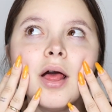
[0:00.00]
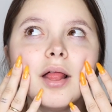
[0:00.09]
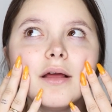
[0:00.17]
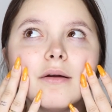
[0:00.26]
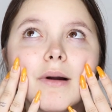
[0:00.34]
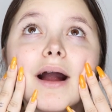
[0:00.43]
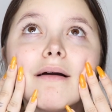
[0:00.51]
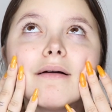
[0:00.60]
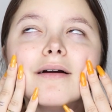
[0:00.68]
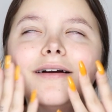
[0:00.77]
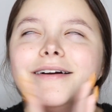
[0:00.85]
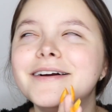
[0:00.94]
Like, wow.
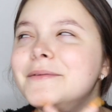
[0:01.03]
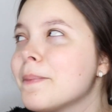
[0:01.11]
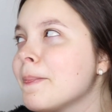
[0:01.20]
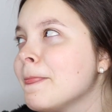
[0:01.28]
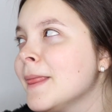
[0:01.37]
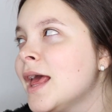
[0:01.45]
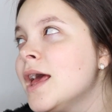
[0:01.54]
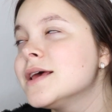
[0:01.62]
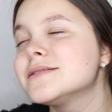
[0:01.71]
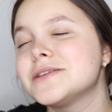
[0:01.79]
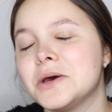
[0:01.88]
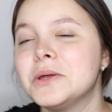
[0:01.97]

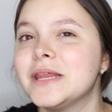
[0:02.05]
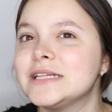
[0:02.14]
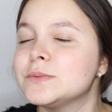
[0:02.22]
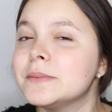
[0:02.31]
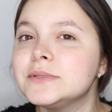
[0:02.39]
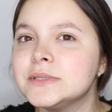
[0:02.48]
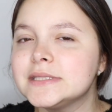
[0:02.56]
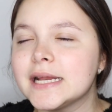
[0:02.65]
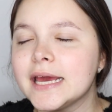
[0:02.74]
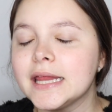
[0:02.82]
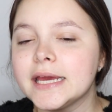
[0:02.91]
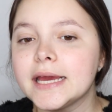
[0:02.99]
So that's what I'm doing
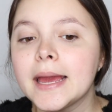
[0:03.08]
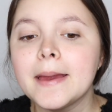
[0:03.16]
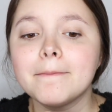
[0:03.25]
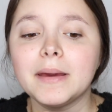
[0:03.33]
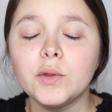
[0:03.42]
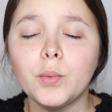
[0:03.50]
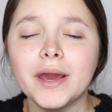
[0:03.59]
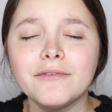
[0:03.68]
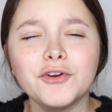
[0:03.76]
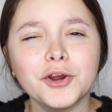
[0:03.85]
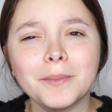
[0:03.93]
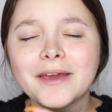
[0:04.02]
today. Like, by the way, if
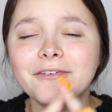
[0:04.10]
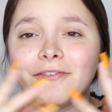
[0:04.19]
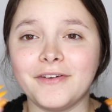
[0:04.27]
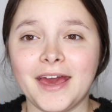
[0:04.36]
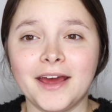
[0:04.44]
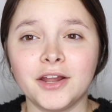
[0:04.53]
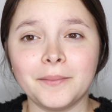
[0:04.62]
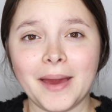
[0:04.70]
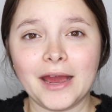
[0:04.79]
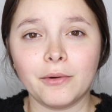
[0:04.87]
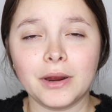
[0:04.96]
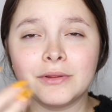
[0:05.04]
you hear my fan in the
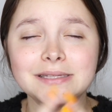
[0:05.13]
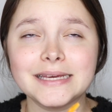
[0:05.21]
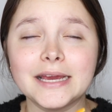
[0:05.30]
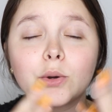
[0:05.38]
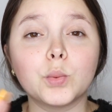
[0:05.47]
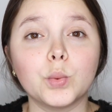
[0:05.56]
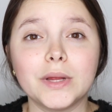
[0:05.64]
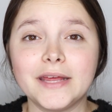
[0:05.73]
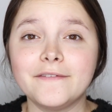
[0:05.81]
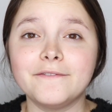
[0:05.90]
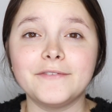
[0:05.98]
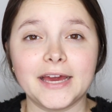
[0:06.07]
background, it's like really
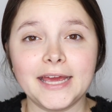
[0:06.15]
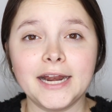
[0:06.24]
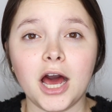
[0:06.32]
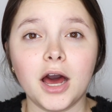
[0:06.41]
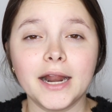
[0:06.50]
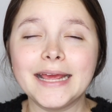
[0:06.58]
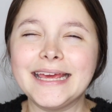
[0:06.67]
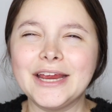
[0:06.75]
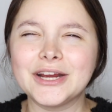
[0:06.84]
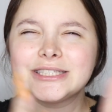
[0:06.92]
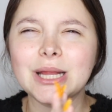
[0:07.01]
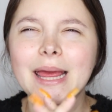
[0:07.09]
fucking hot
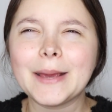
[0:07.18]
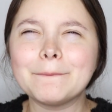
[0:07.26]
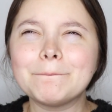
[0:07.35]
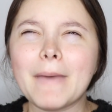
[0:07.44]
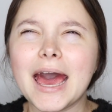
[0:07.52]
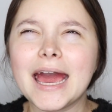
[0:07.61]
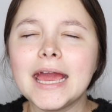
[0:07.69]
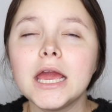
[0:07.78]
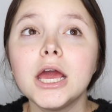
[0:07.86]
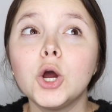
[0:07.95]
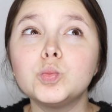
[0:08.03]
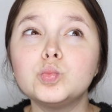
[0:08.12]
here. So like,
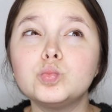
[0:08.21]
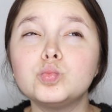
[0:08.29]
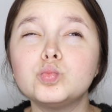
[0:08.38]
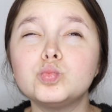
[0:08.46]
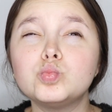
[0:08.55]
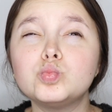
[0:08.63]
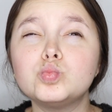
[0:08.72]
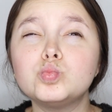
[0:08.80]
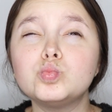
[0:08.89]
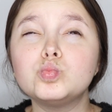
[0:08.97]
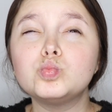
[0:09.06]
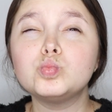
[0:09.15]

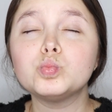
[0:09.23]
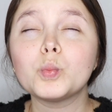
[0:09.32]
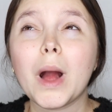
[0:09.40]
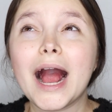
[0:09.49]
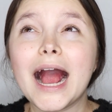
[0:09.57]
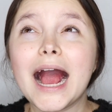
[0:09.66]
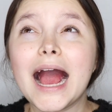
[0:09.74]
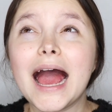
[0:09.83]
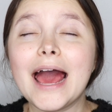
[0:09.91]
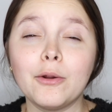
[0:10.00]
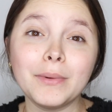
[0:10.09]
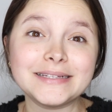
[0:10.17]

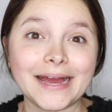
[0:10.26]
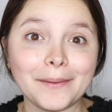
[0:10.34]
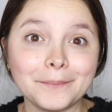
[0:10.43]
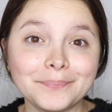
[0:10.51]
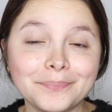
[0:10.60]
I don't want to die.